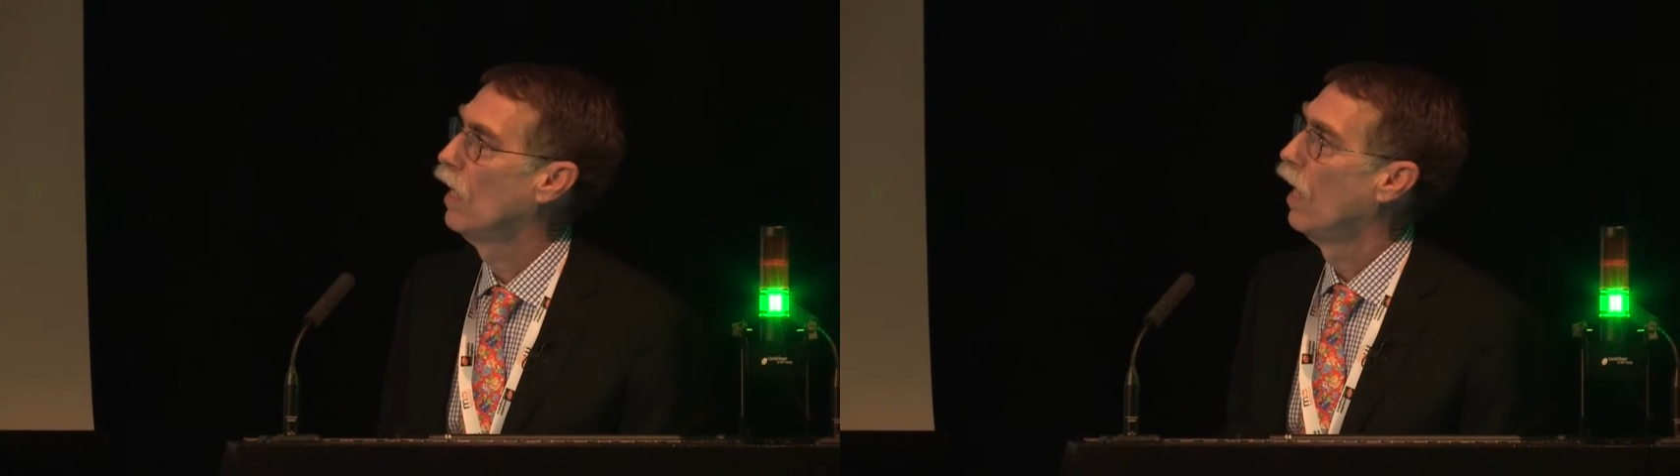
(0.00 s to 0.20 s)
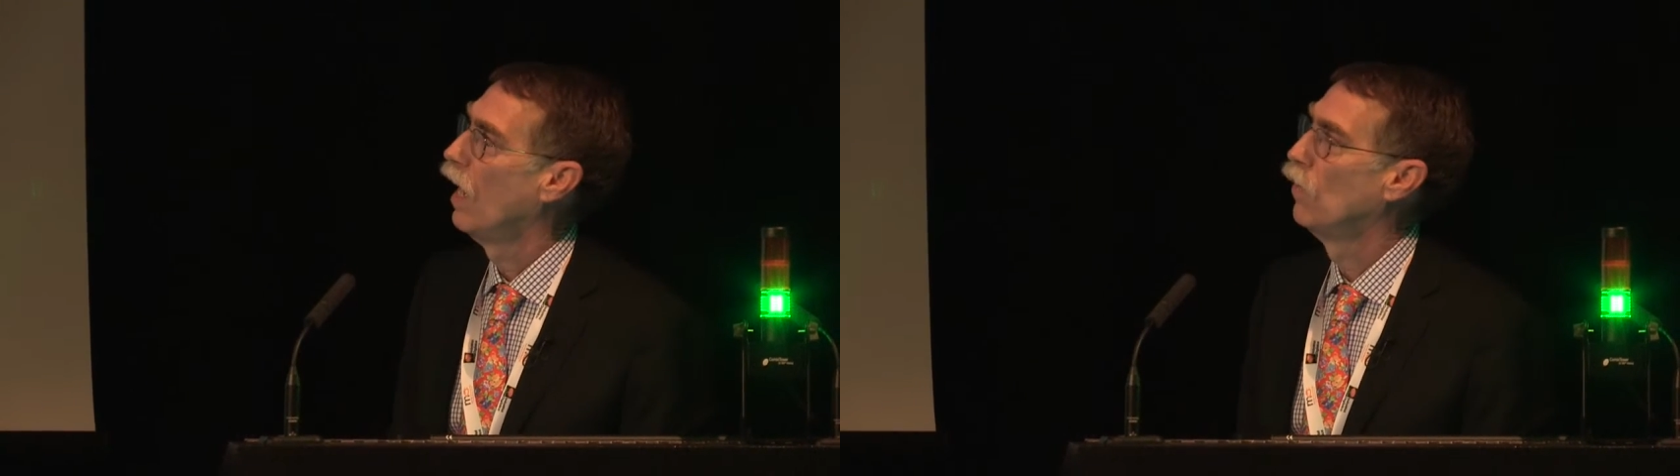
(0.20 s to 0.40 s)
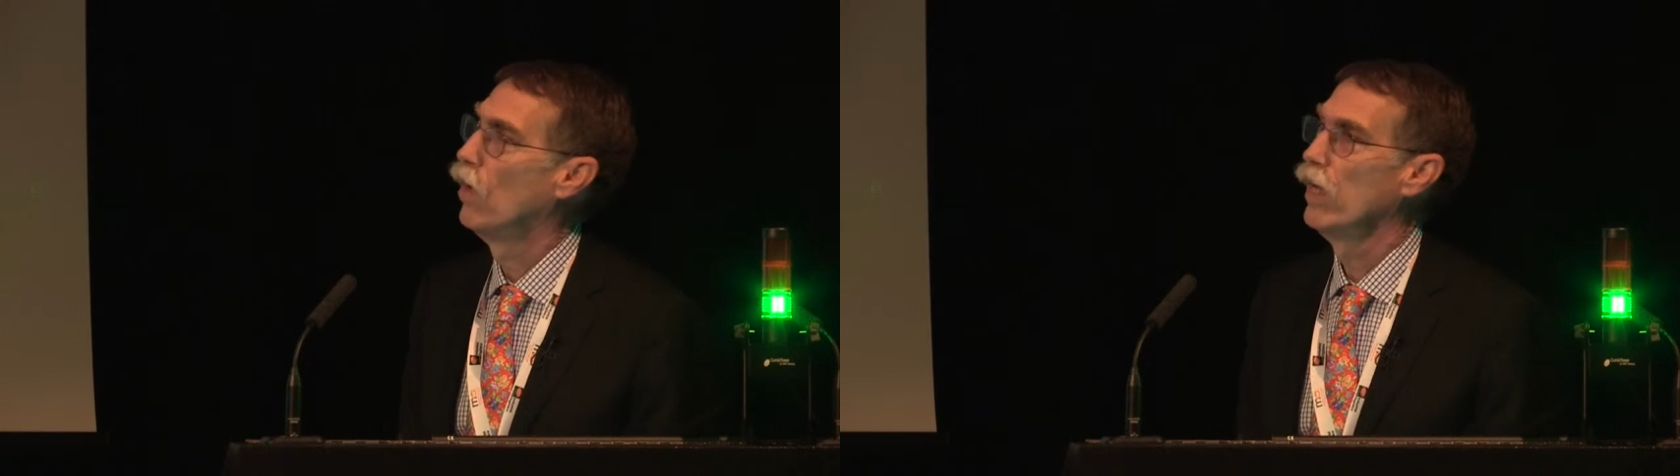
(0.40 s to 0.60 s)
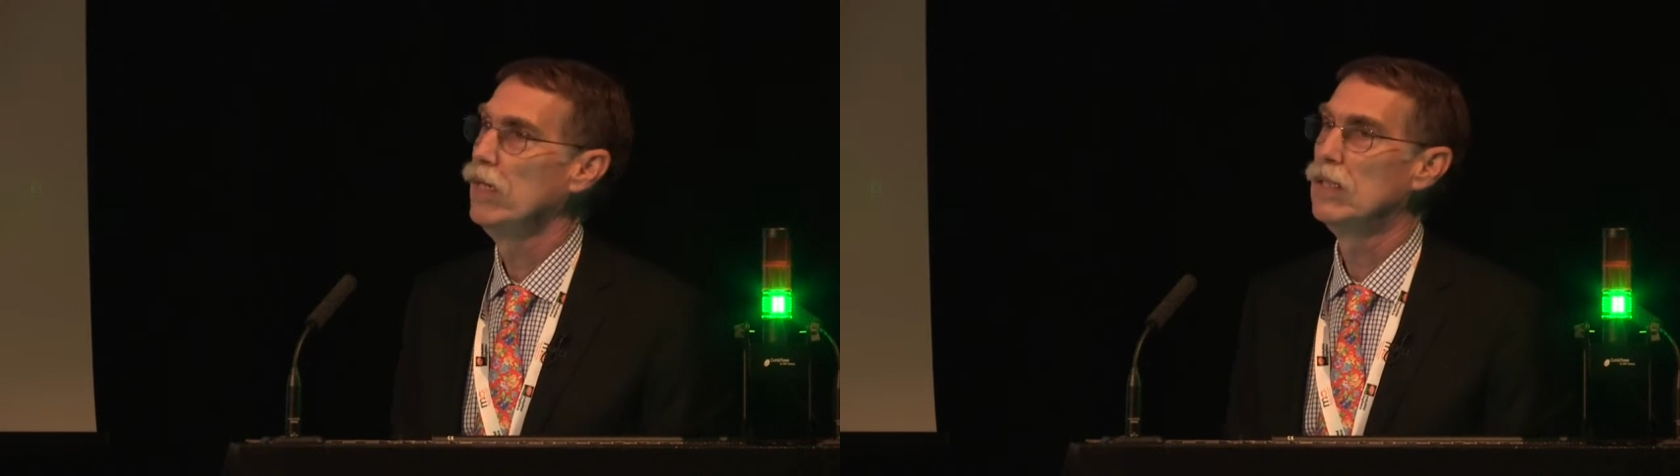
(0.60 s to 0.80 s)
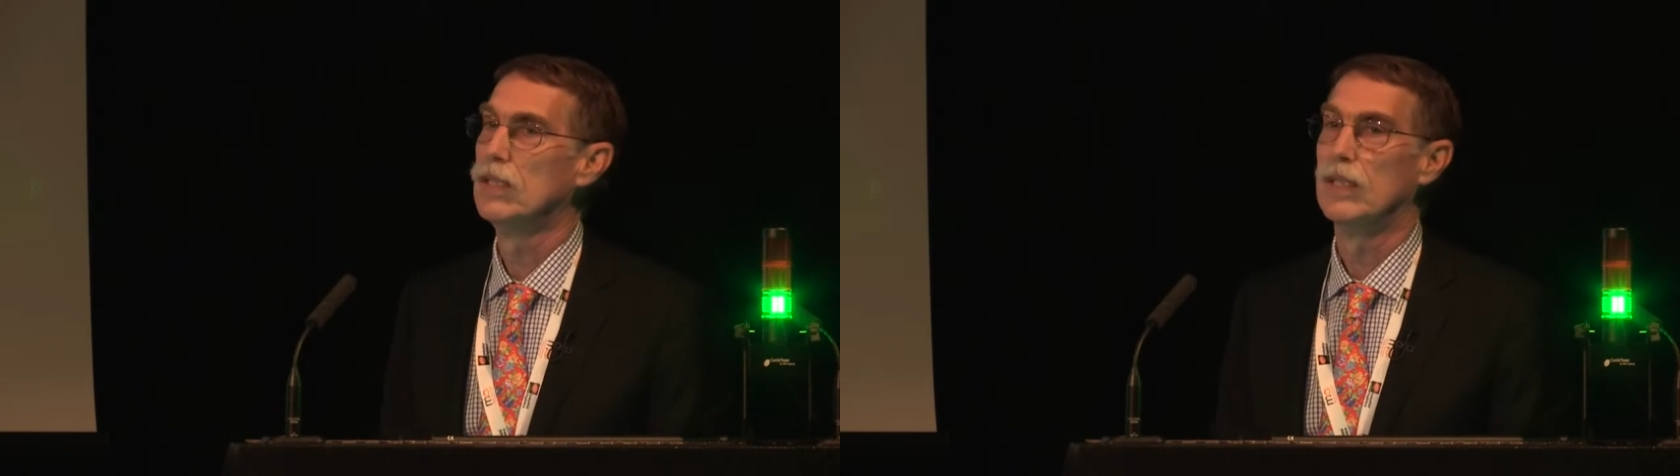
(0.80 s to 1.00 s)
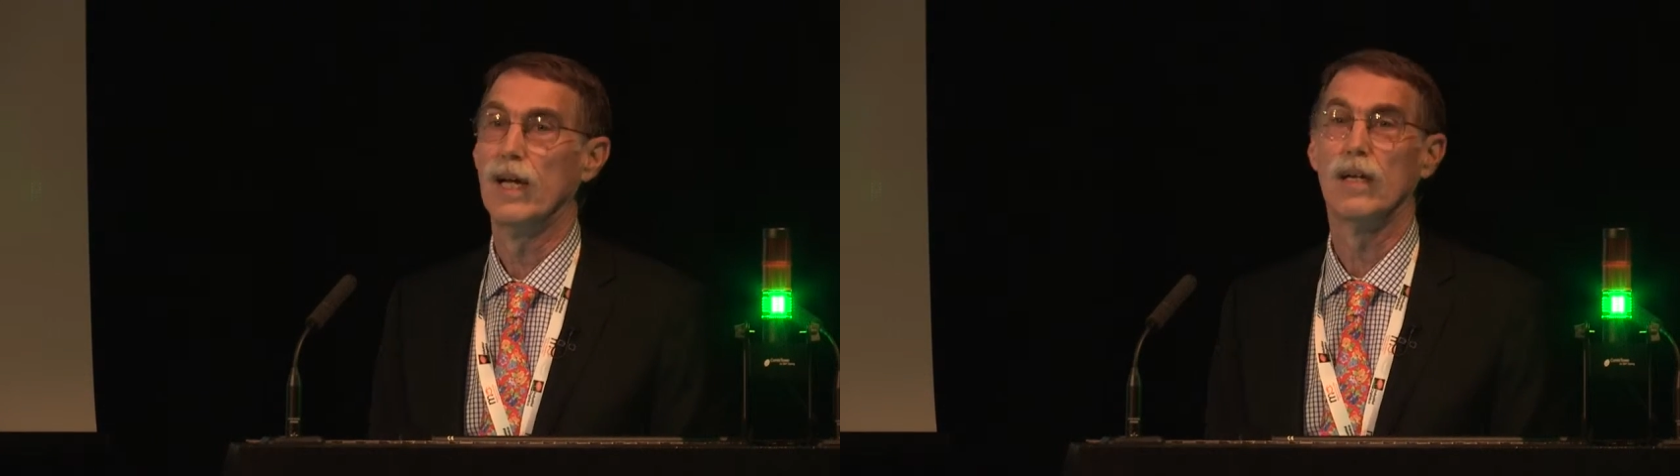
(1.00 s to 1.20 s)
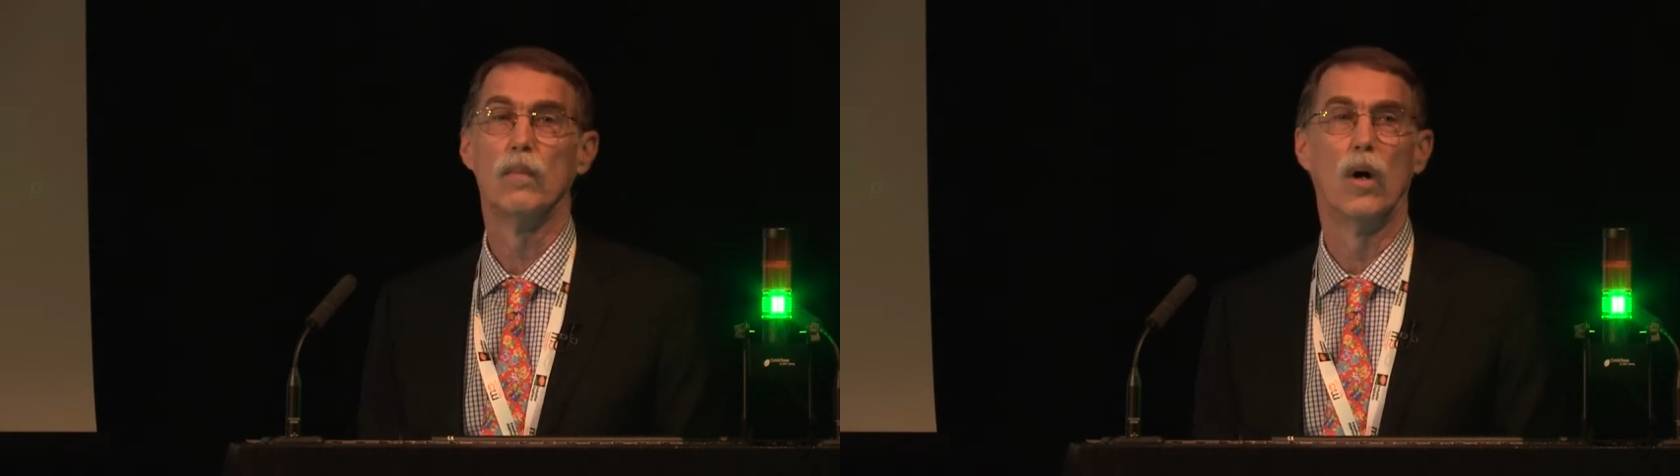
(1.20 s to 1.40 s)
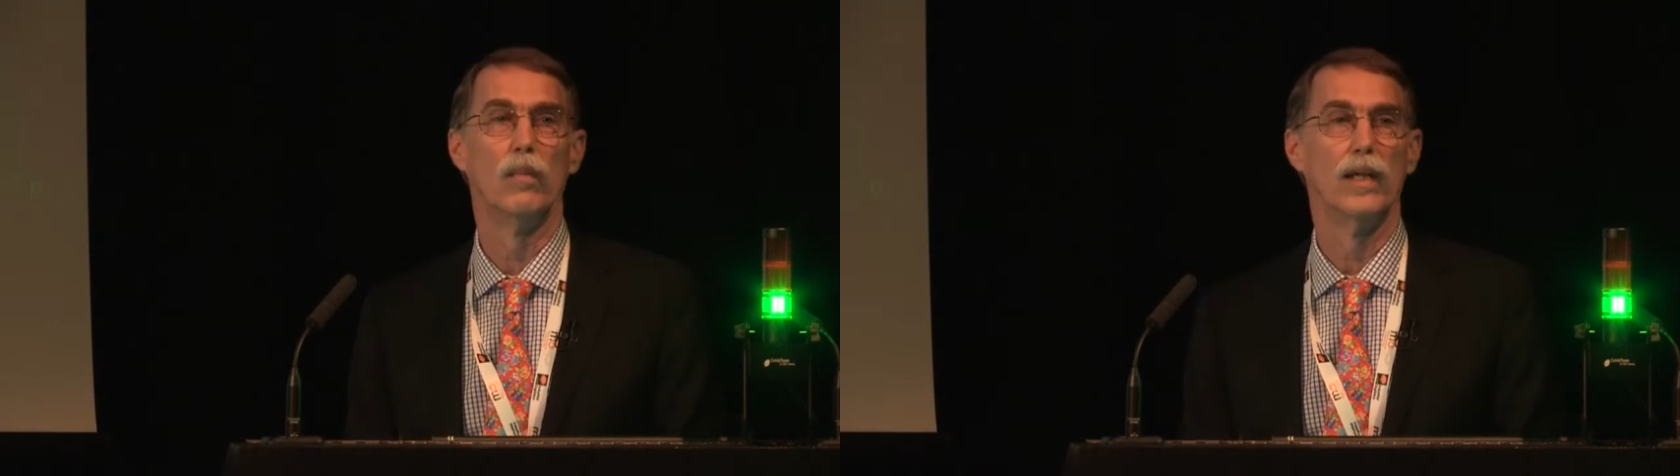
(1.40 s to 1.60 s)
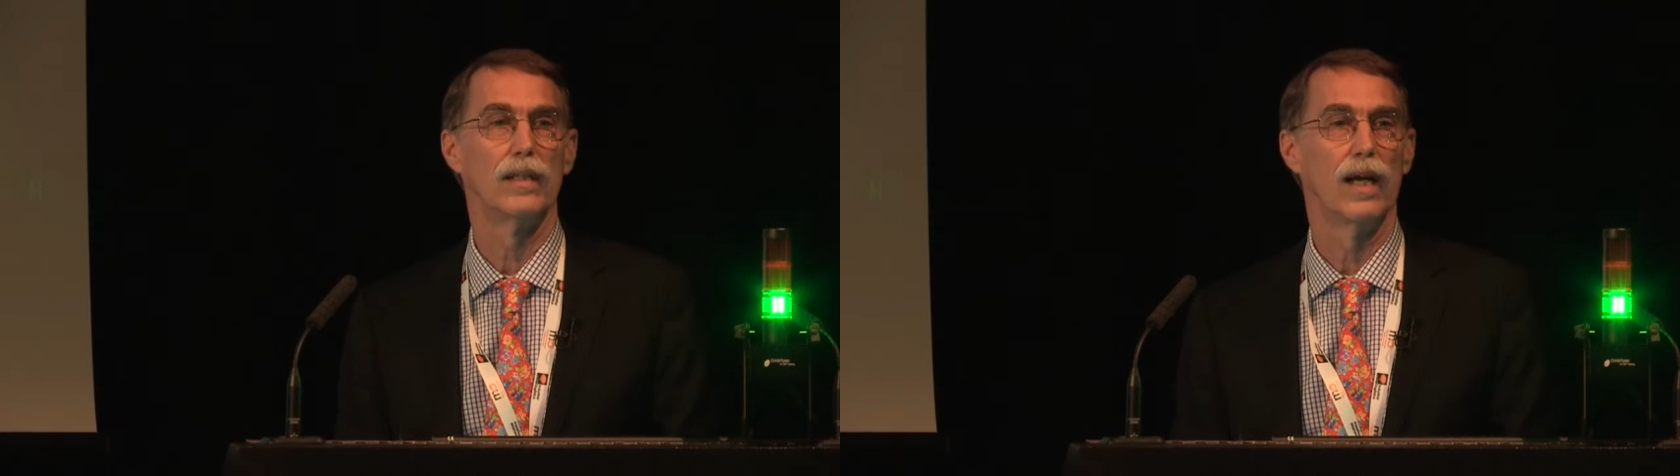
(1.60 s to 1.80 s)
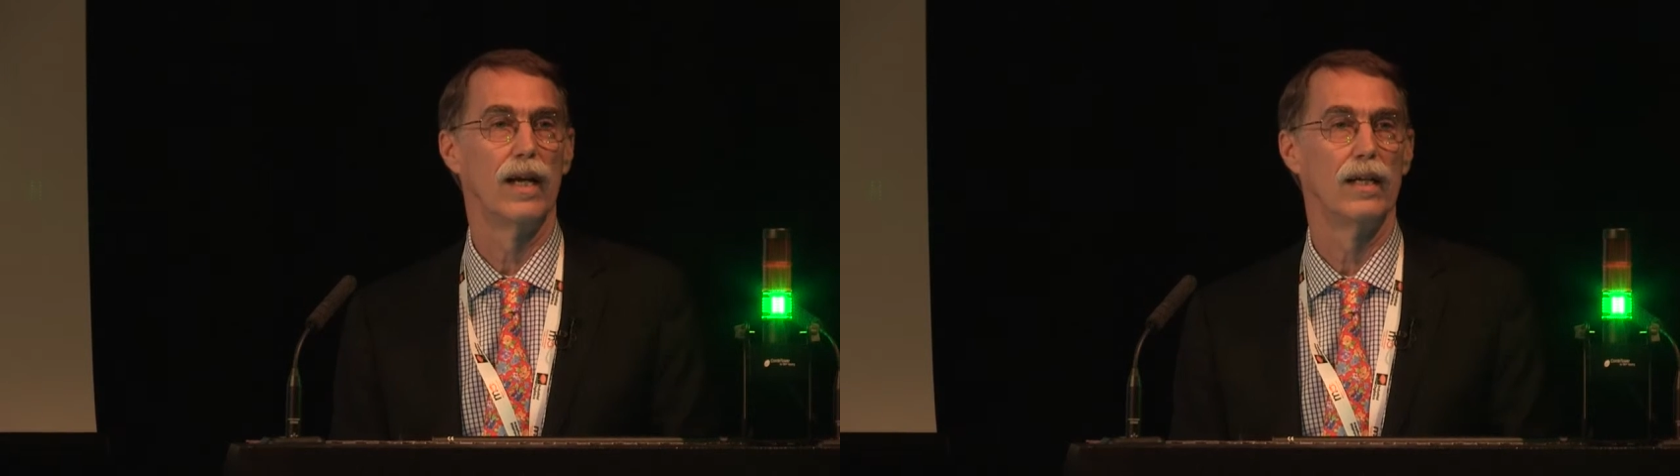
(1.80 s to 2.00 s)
I wanted to take a moment and,